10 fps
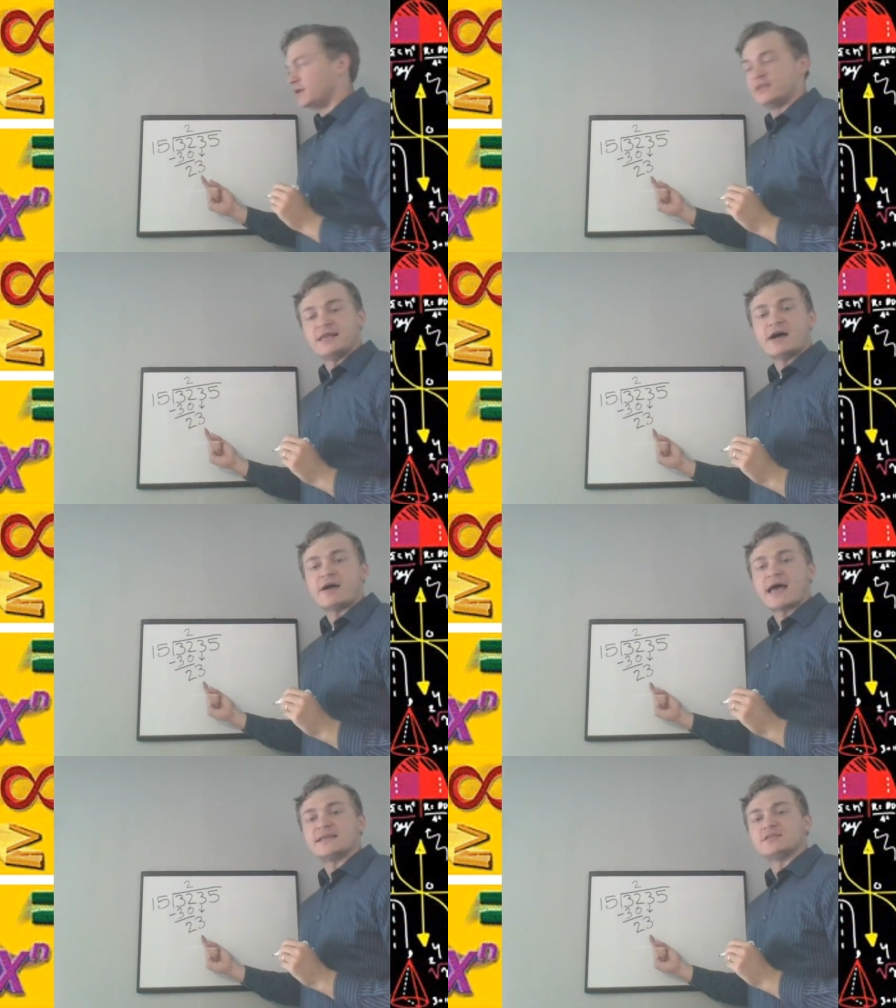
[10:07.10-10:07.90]
to now
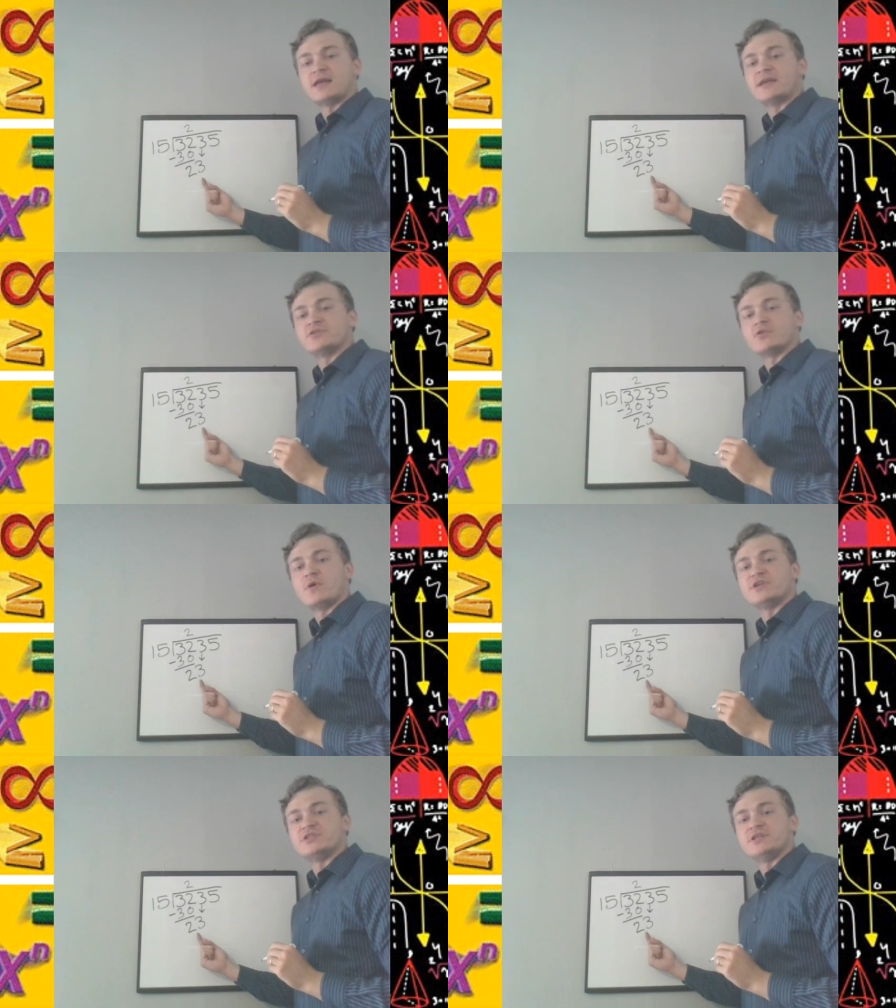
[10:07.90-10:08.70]
ask answer the
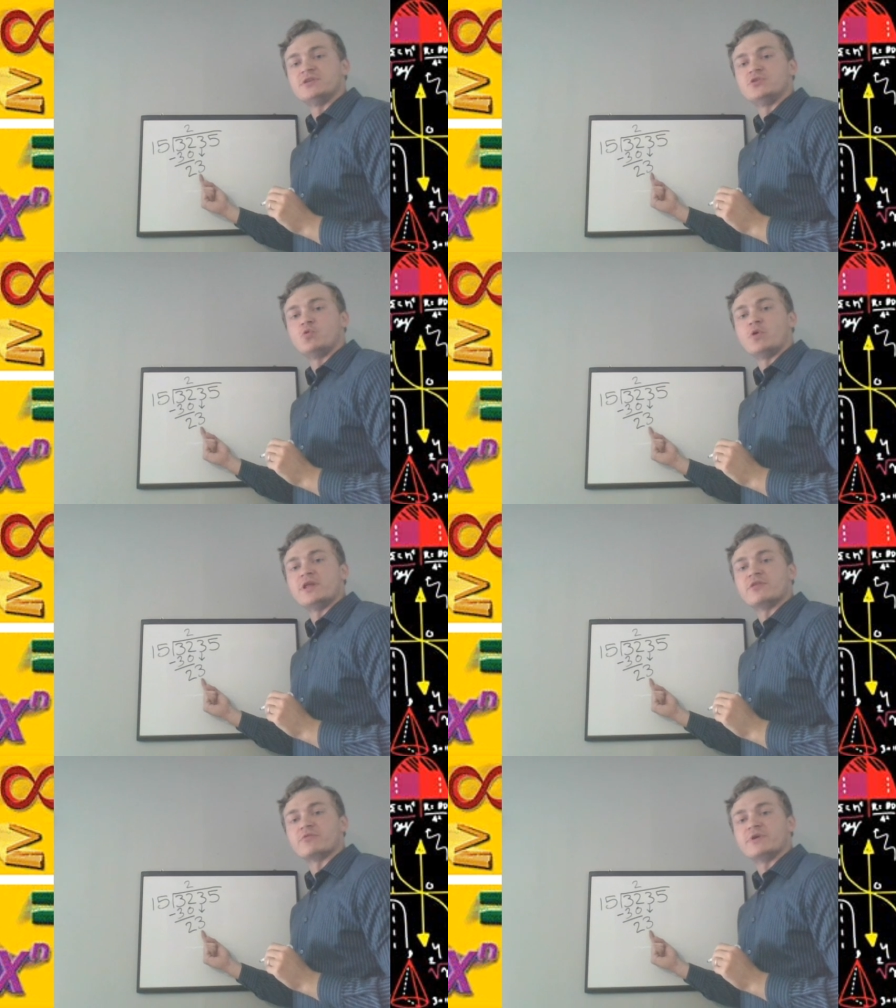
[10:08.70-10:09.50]
question
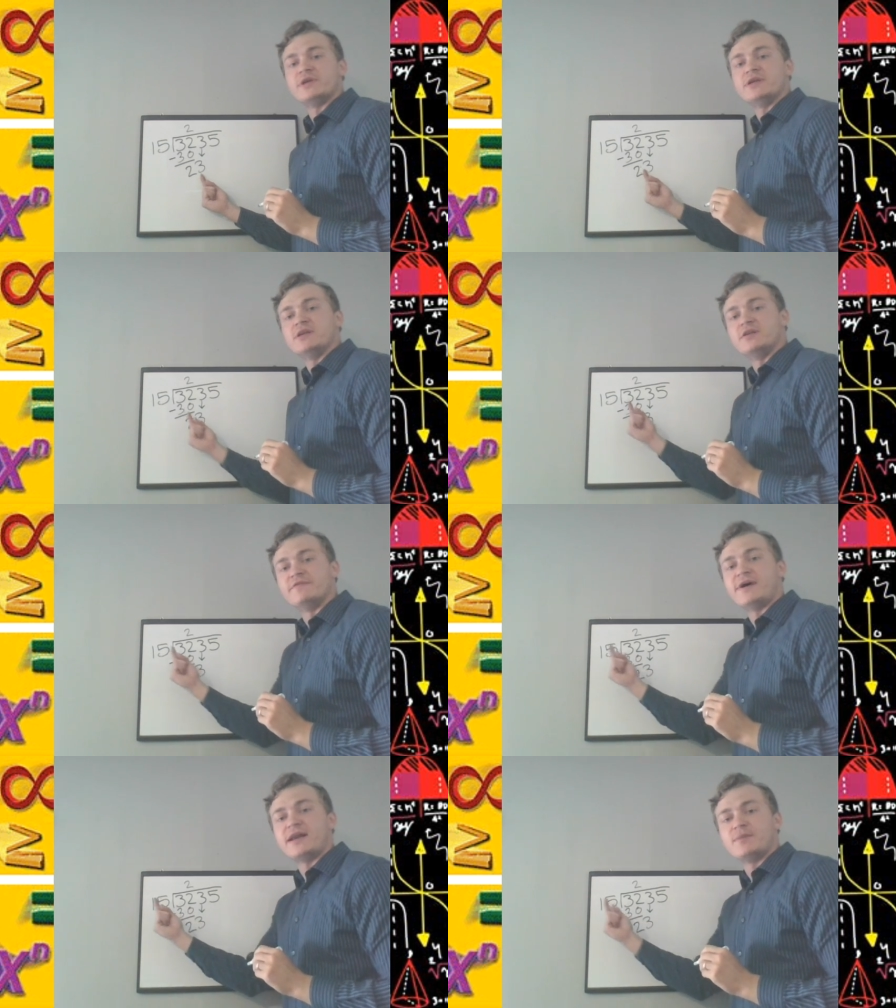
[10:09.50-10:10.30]
23
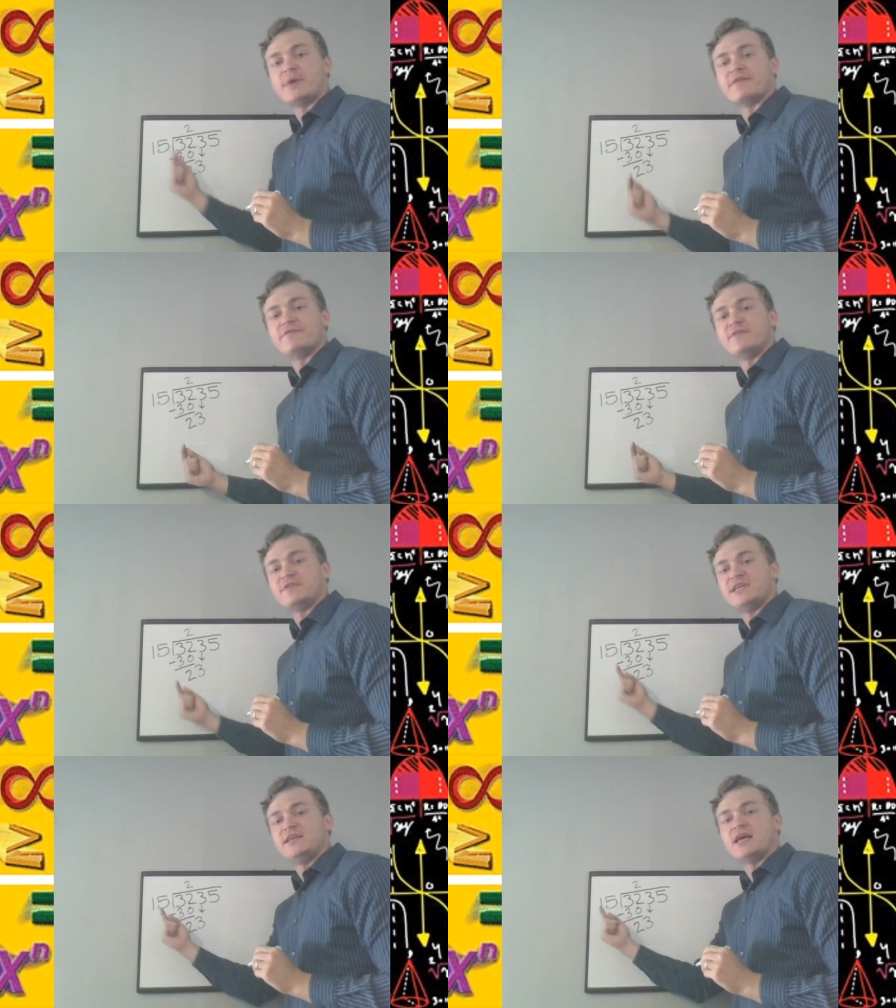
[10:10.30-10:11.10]
divided by
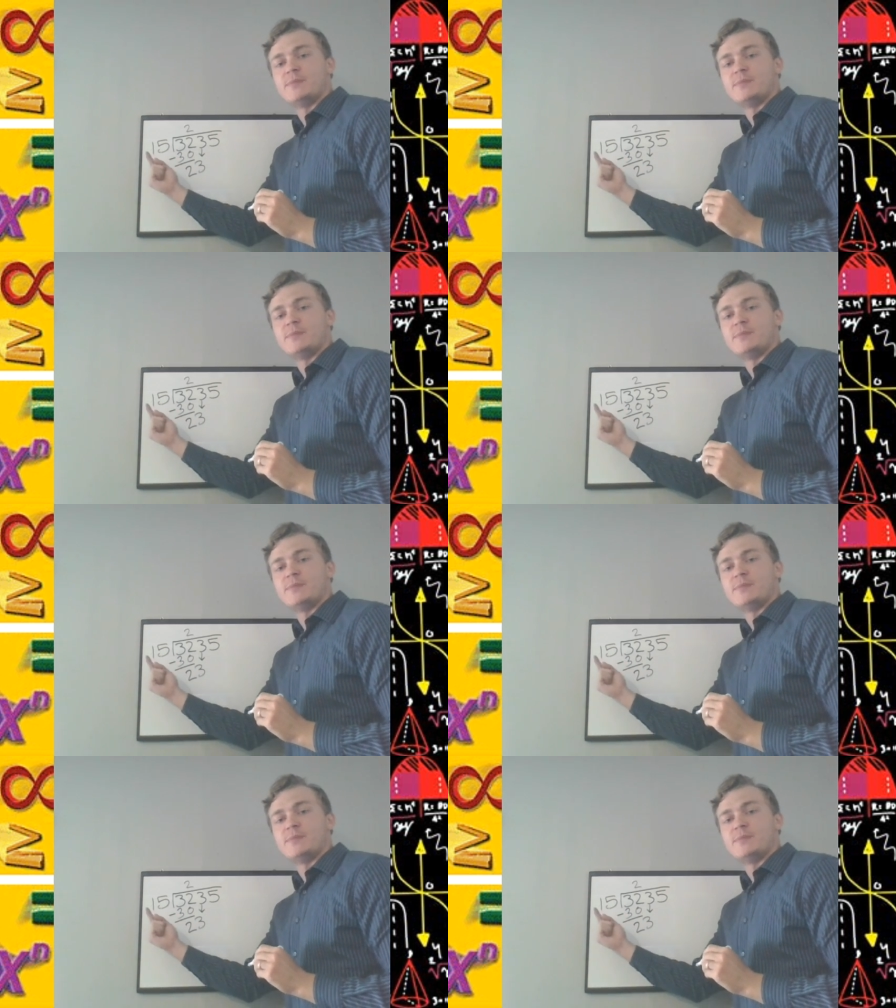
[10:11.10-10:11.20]
15.